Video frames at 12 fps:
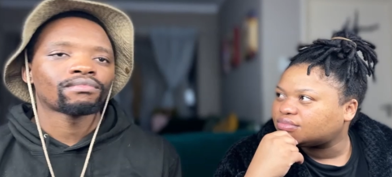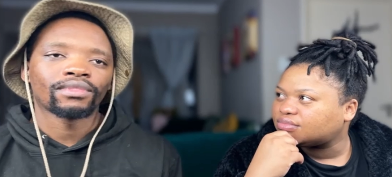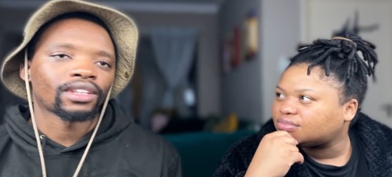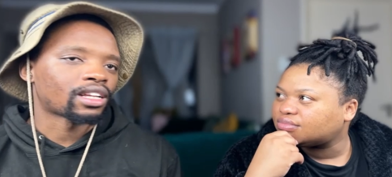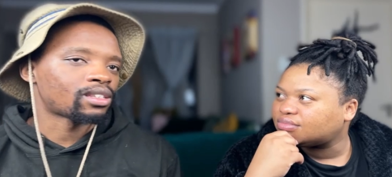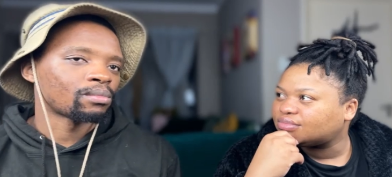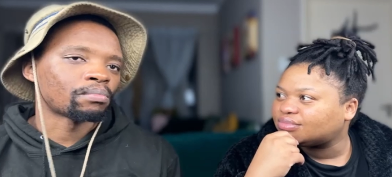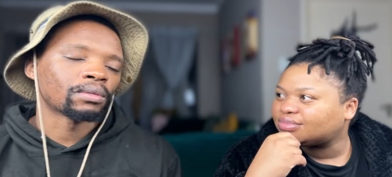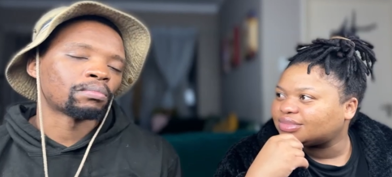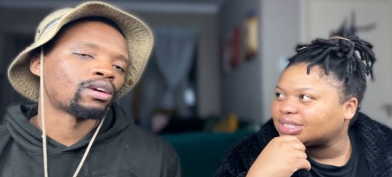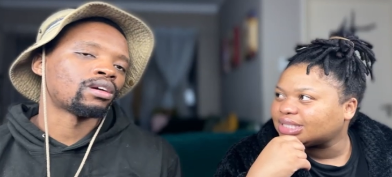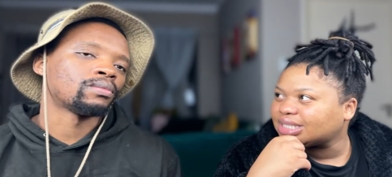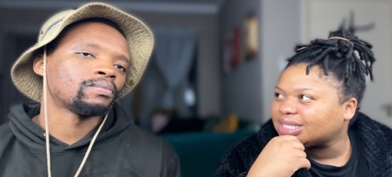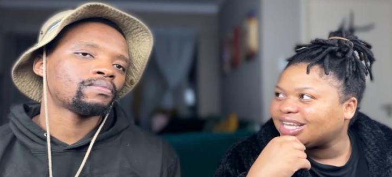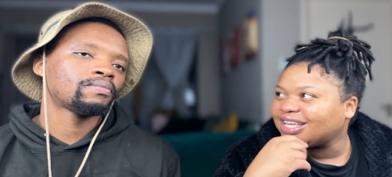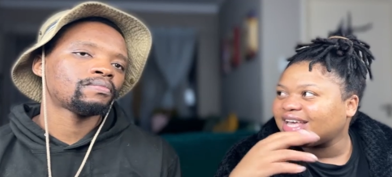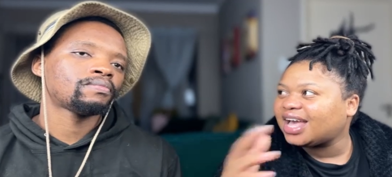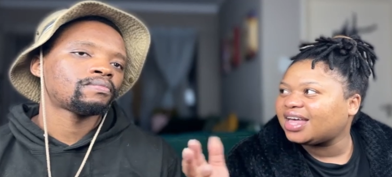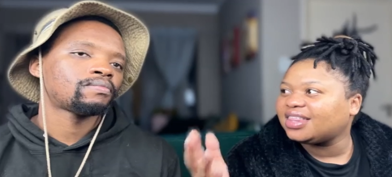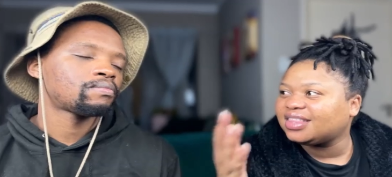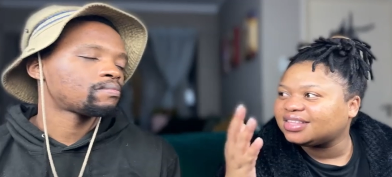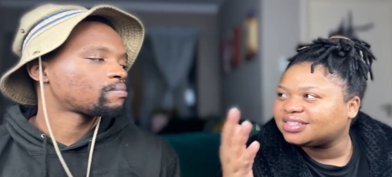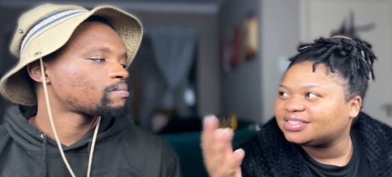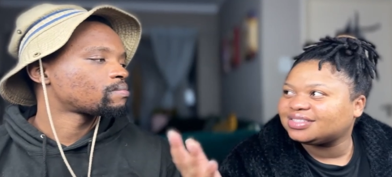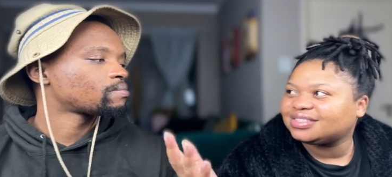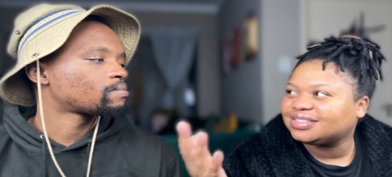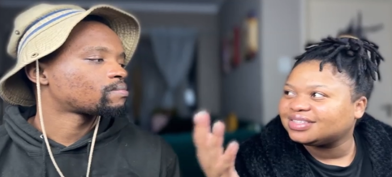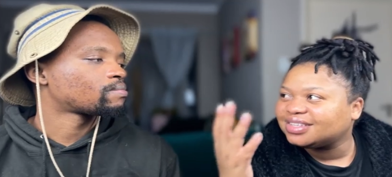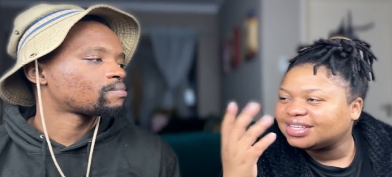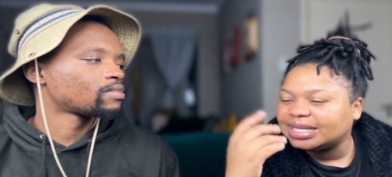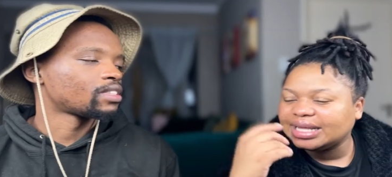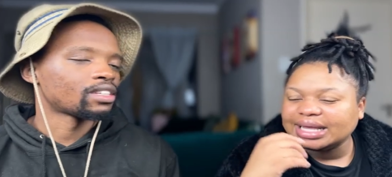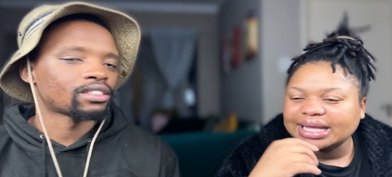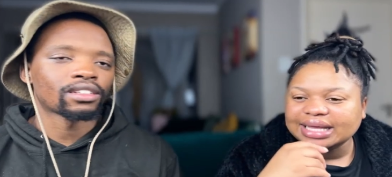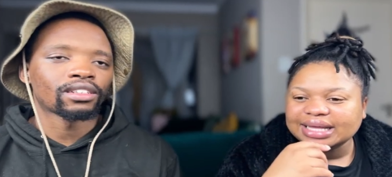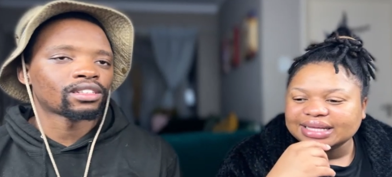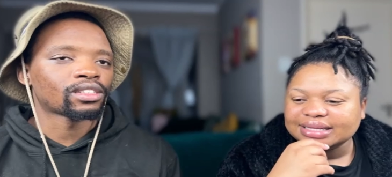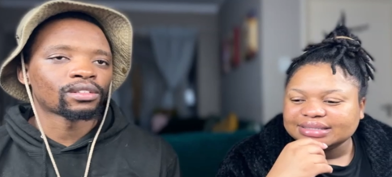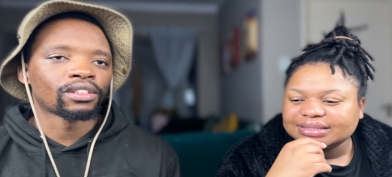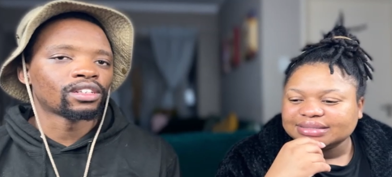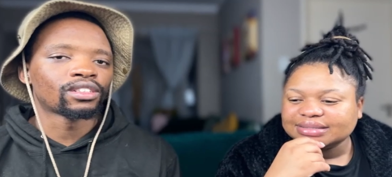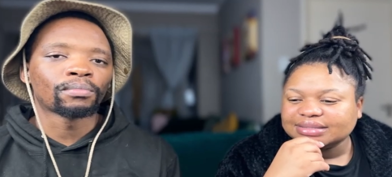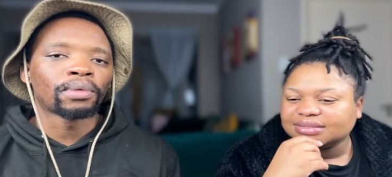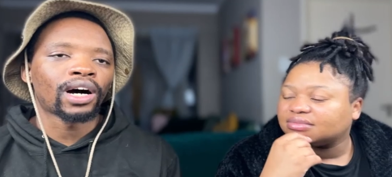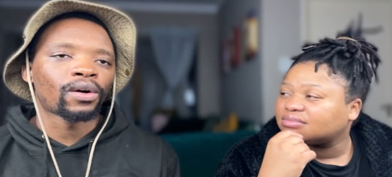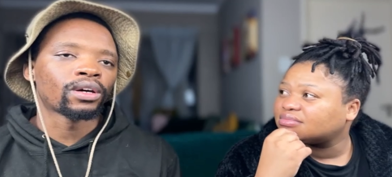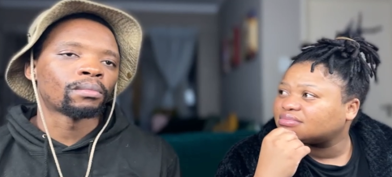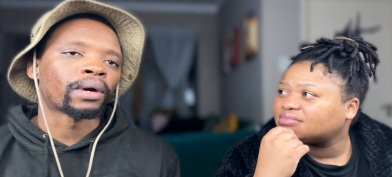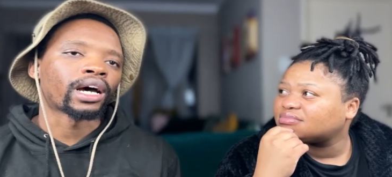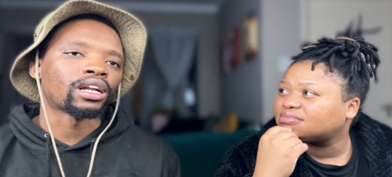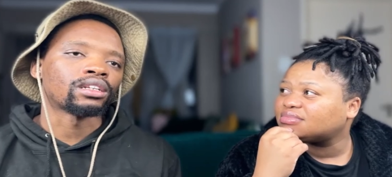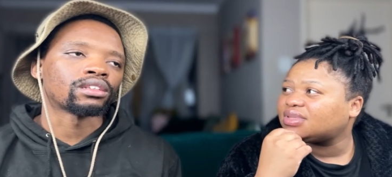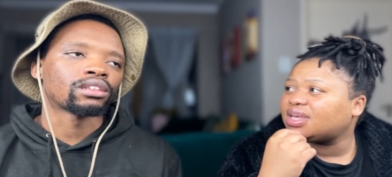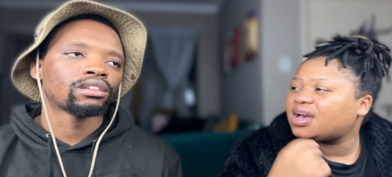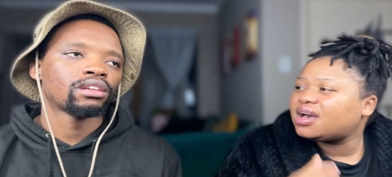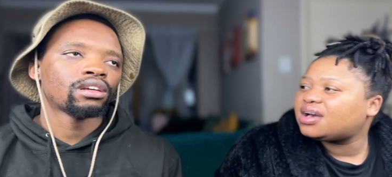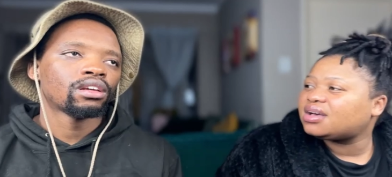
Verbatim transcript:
Speaker 1: That's a big problem.
Speaker 2: Yeah, there's
Speaker 1: there's a there's a there's a power imbalance. Yeah,